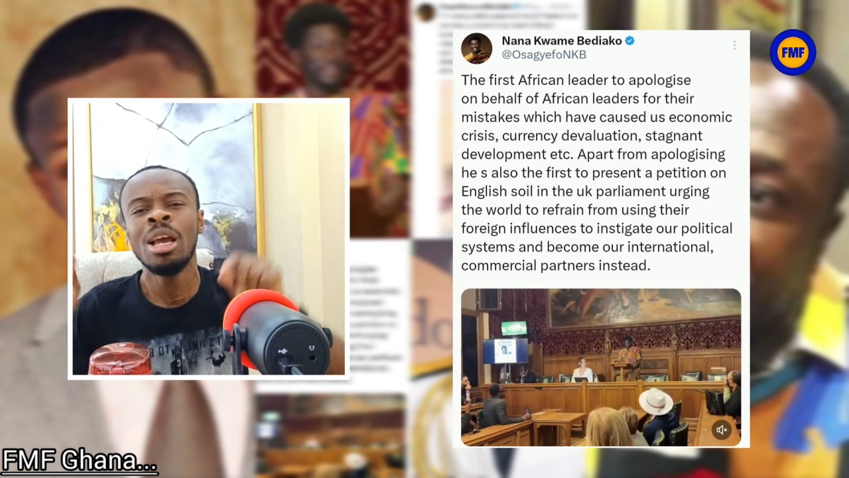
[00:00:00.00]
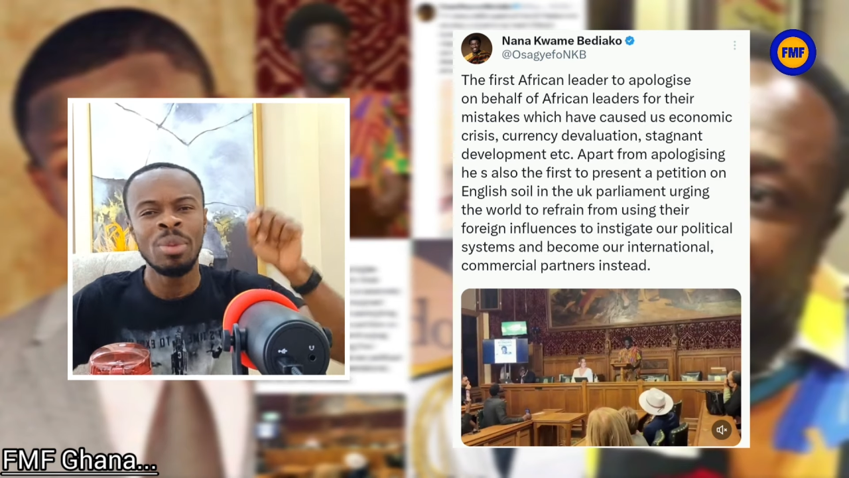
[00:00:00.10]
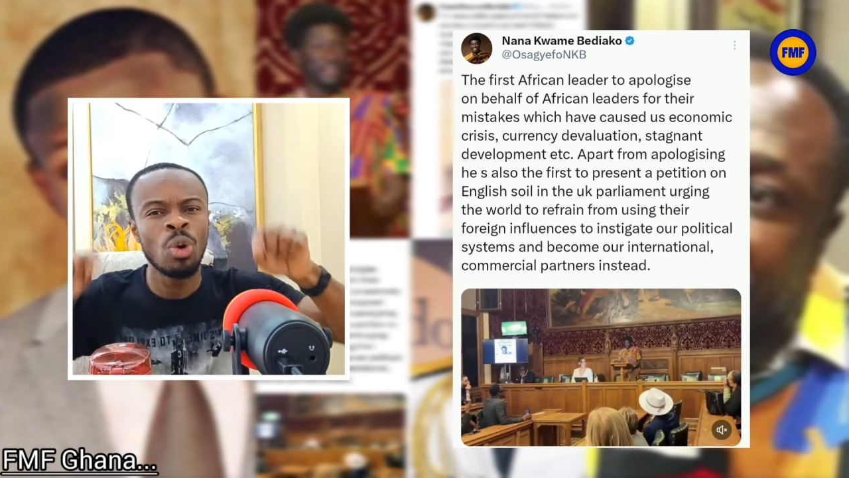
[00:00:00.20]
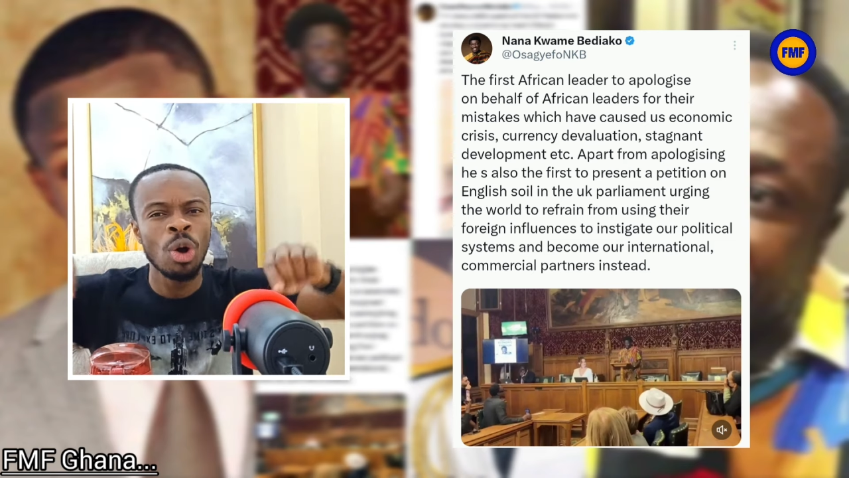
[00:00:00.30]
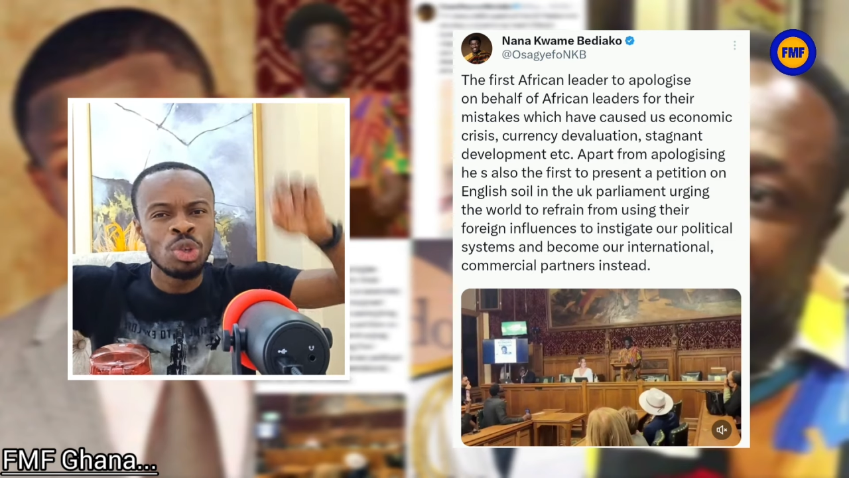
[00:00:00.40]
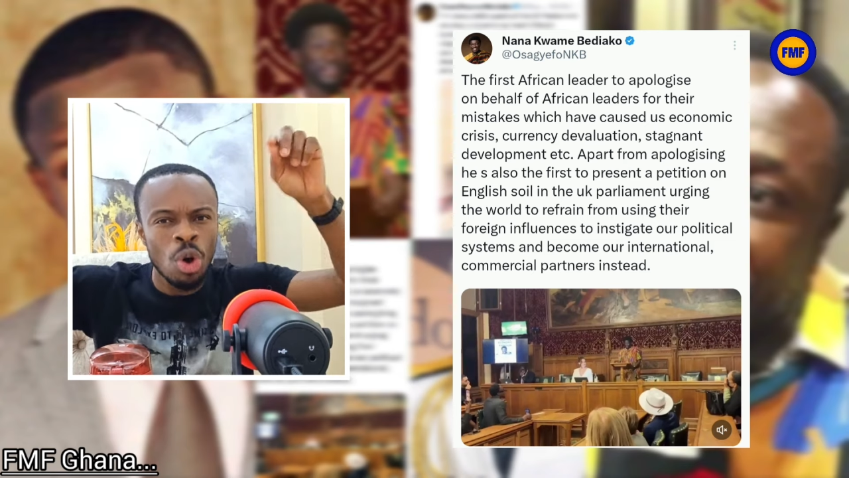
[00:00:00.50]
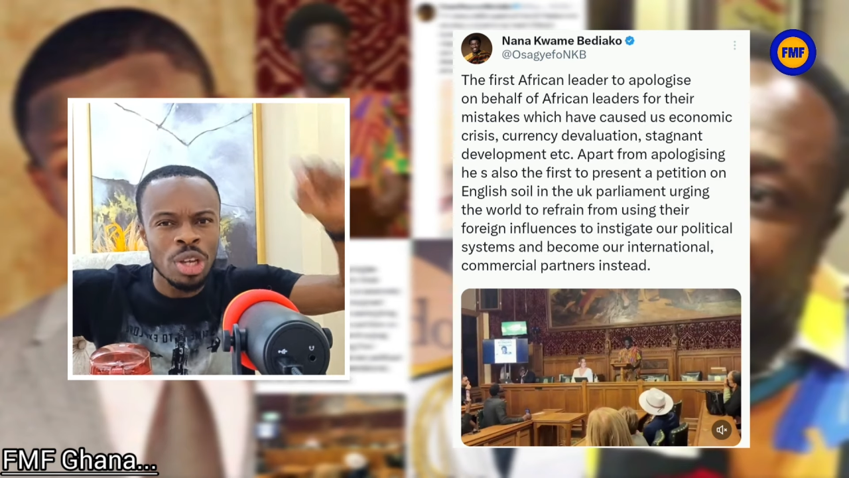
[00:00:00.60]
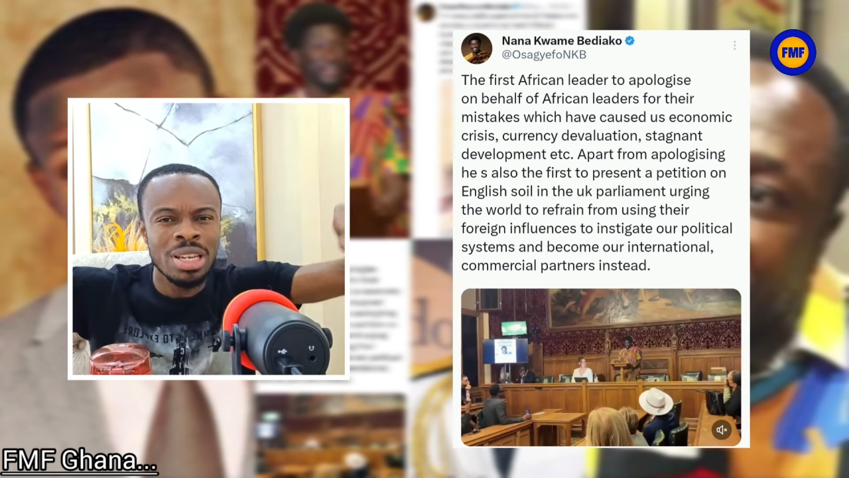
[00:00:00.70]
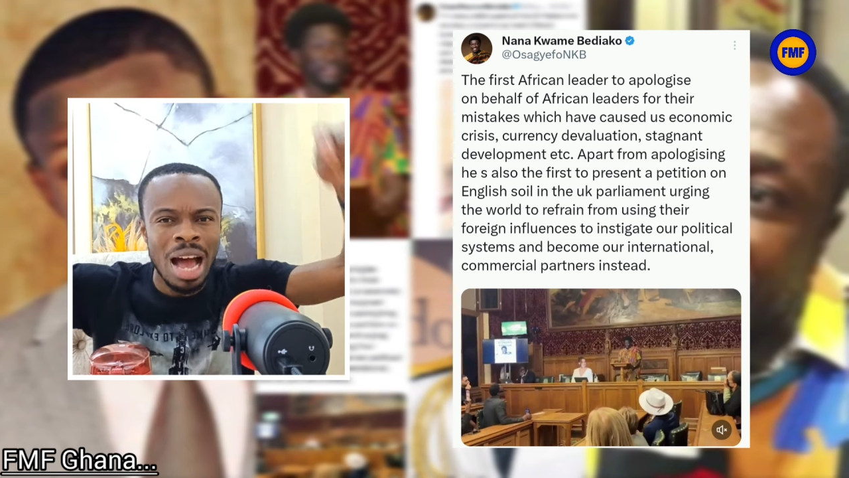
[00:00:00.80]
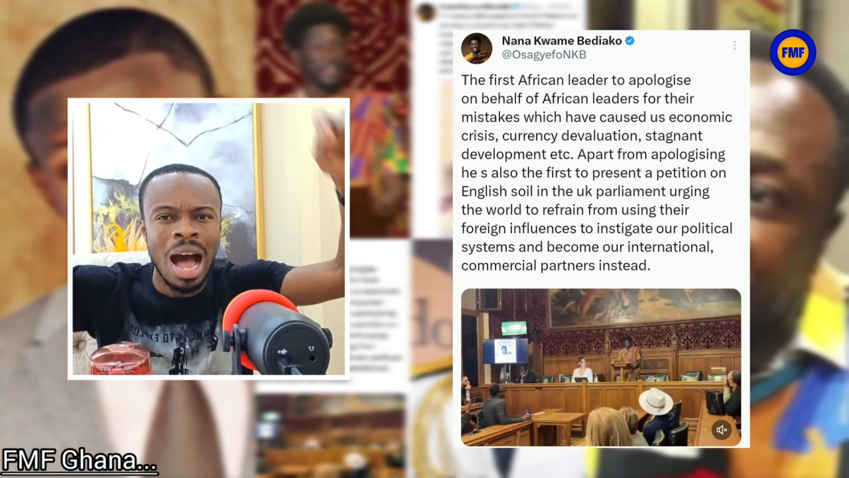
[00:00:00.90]
because
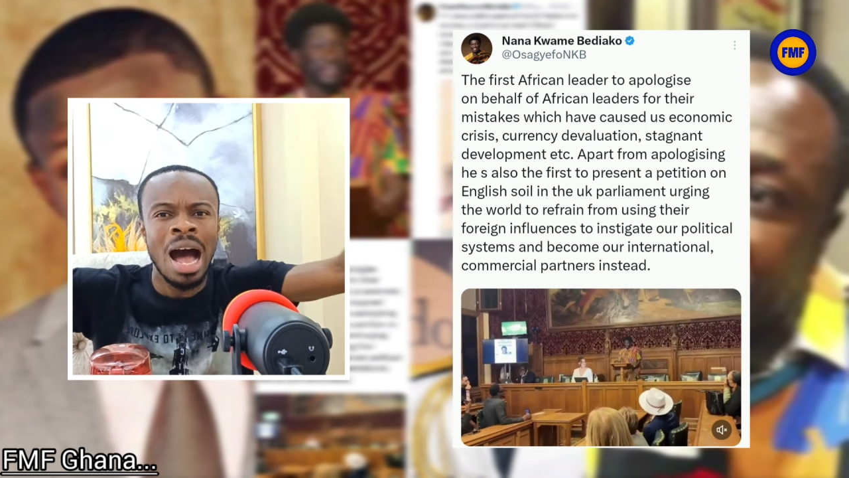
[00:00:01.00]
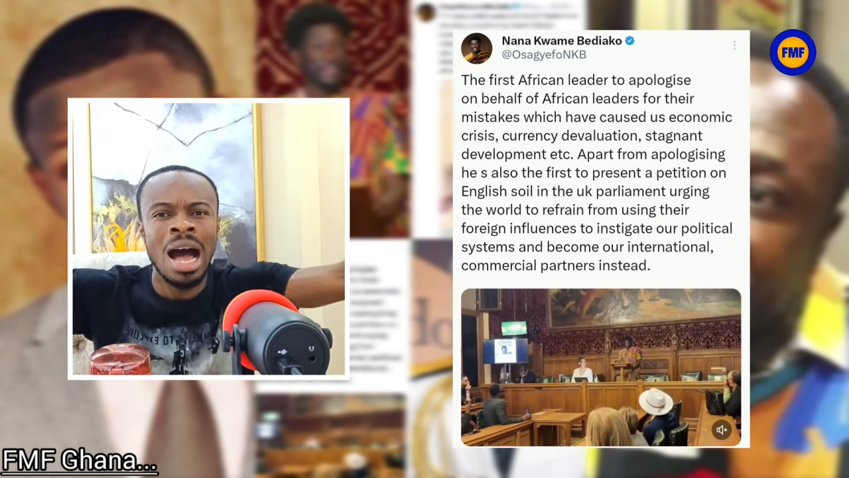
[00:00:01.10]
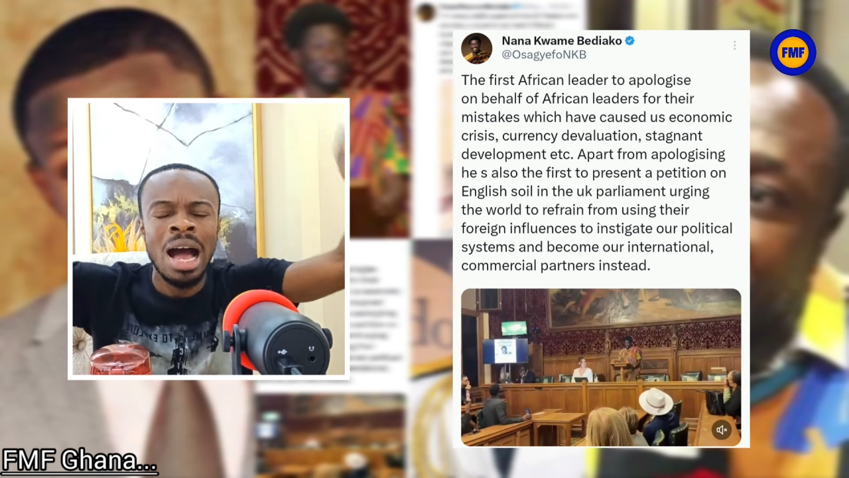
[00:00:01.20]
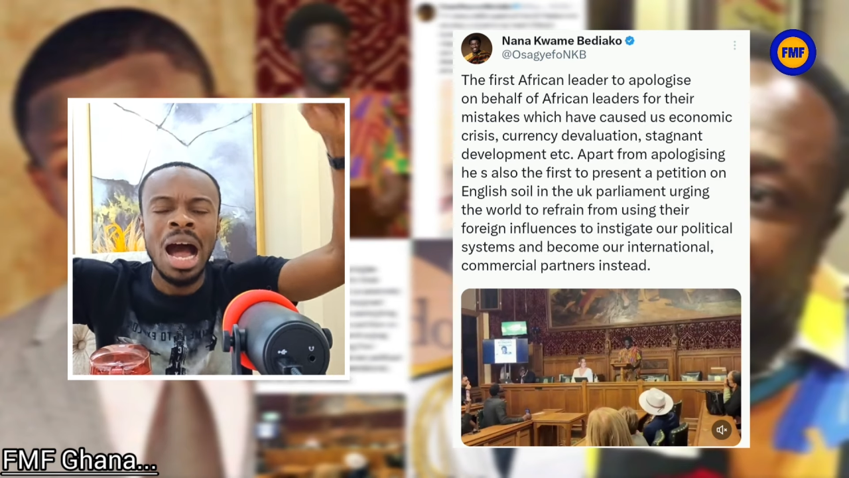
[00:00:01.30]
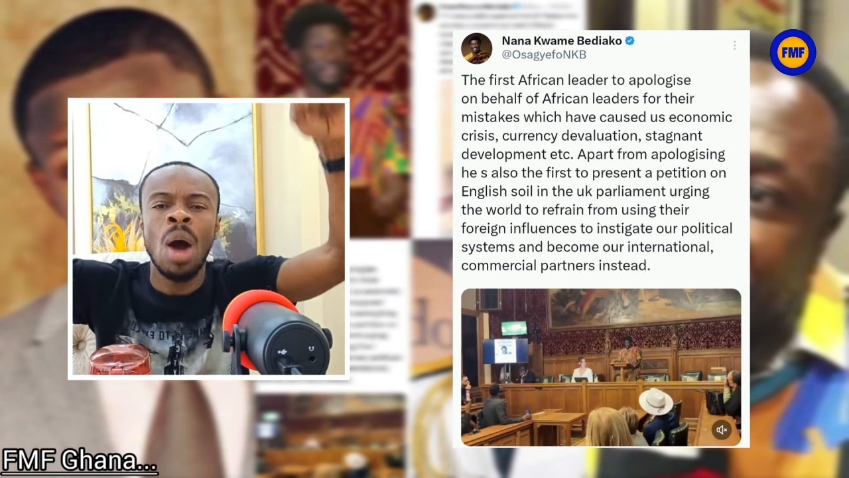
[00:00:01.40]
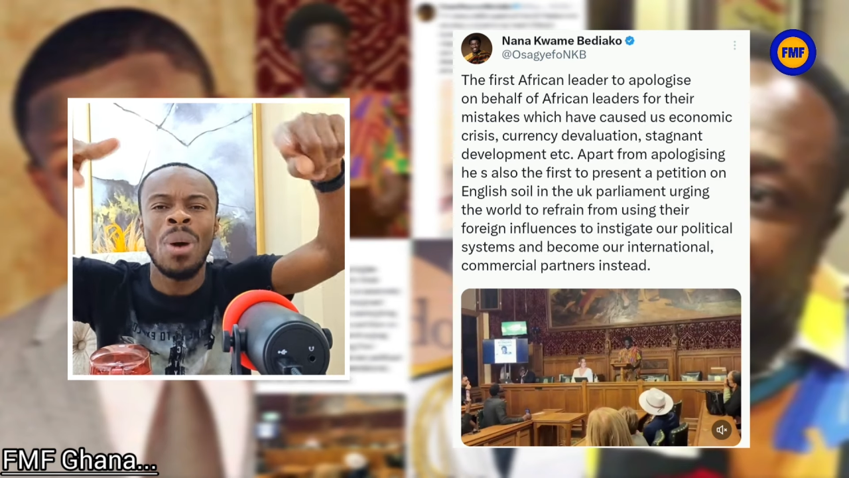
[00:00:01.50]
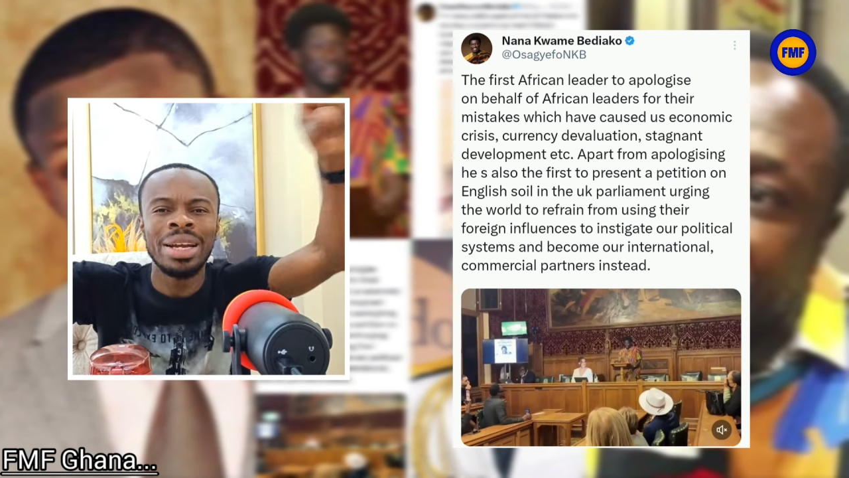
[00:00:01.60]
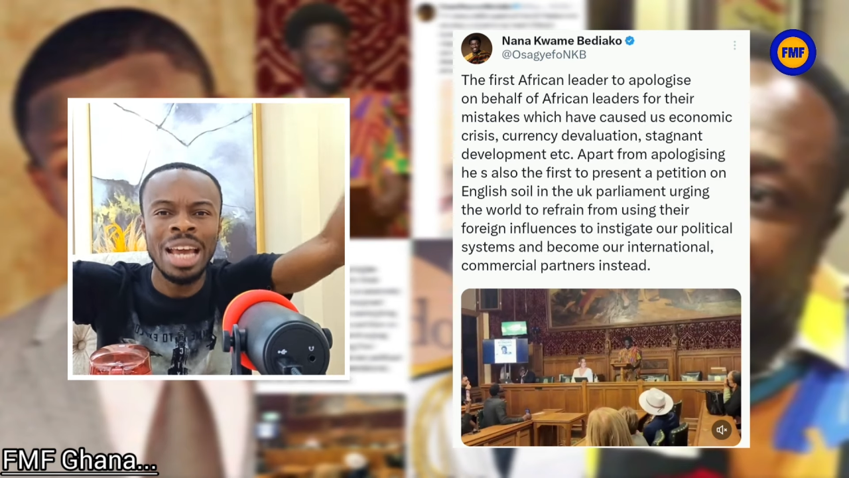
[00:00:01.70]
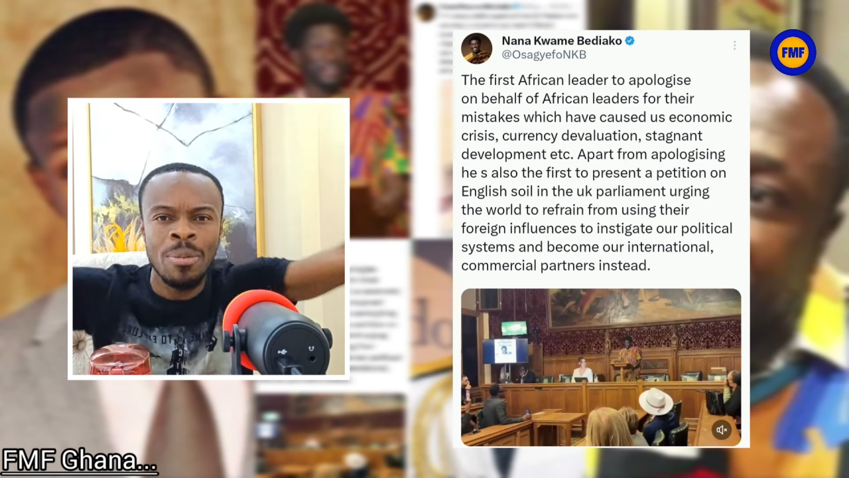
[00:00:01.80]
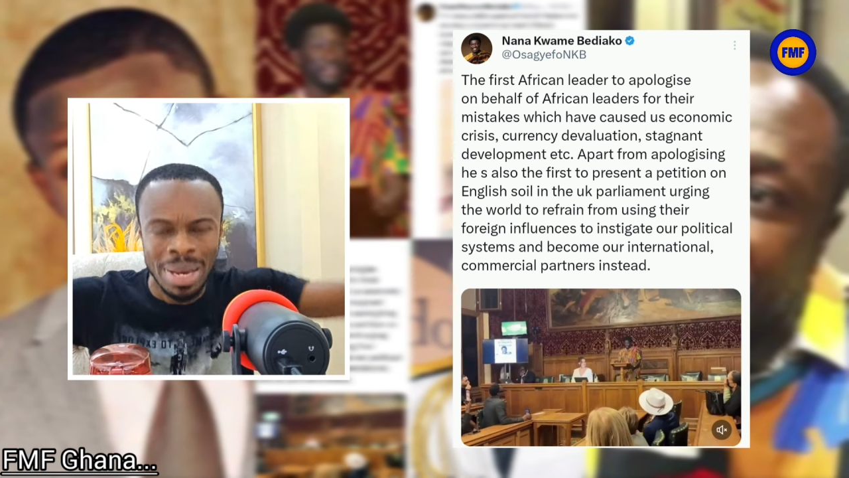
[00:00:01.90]
those are our
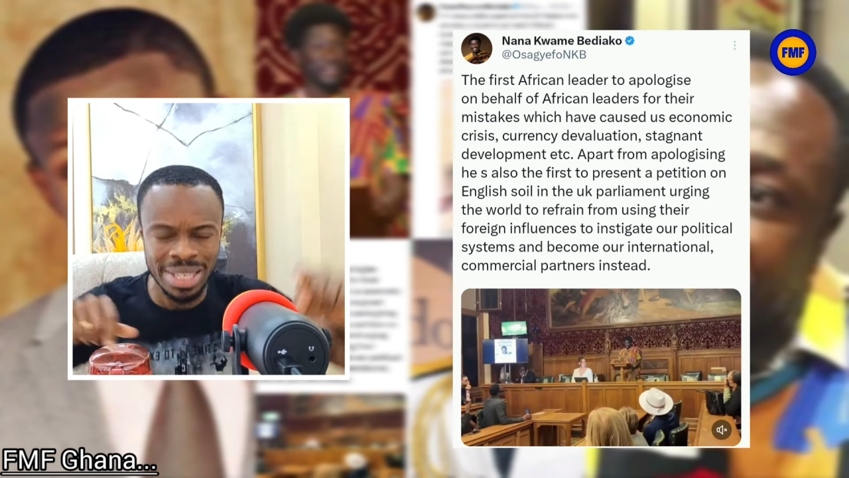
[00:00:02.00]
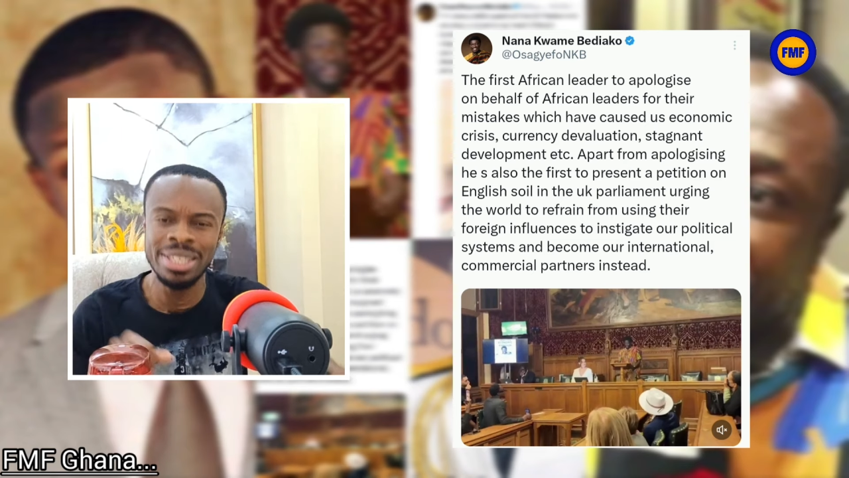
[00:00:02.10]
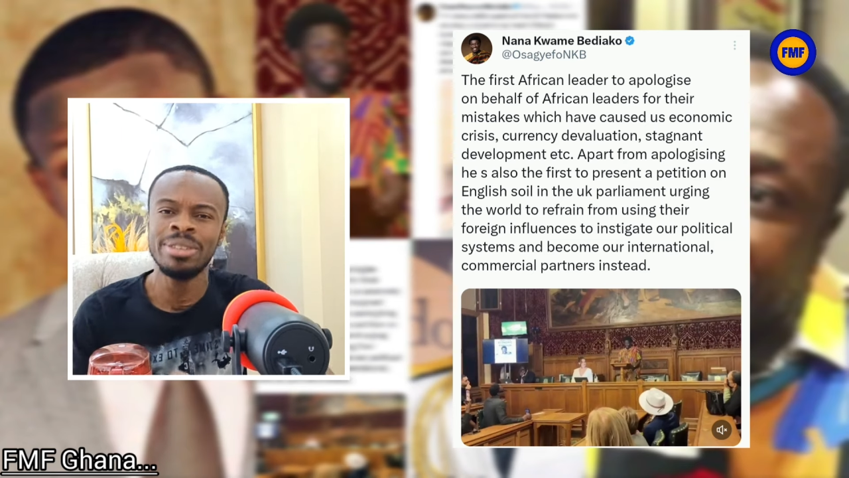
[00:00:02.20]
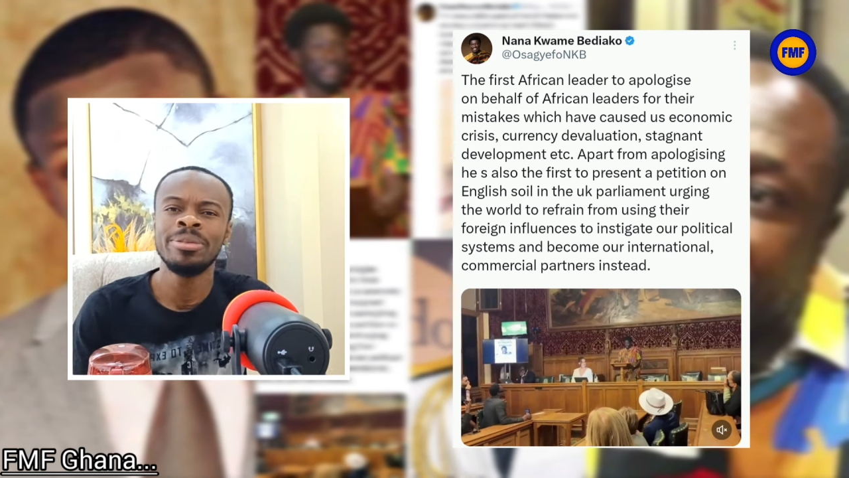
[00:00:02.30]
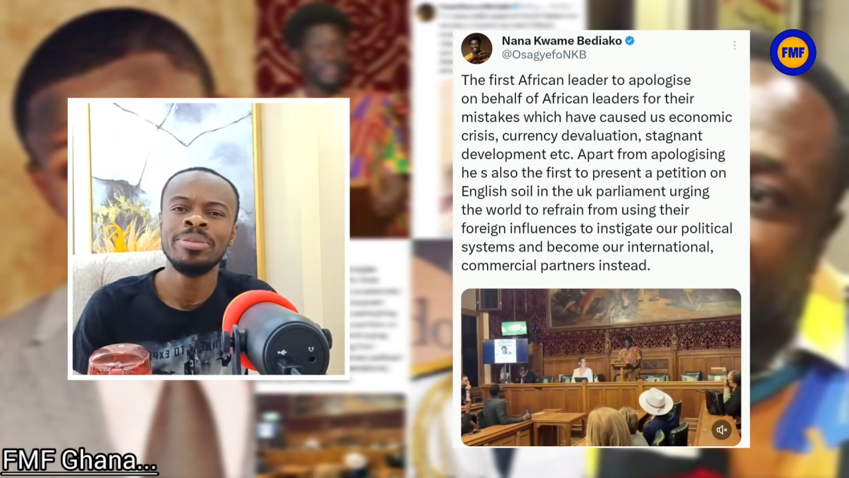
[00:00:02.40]
neighbors.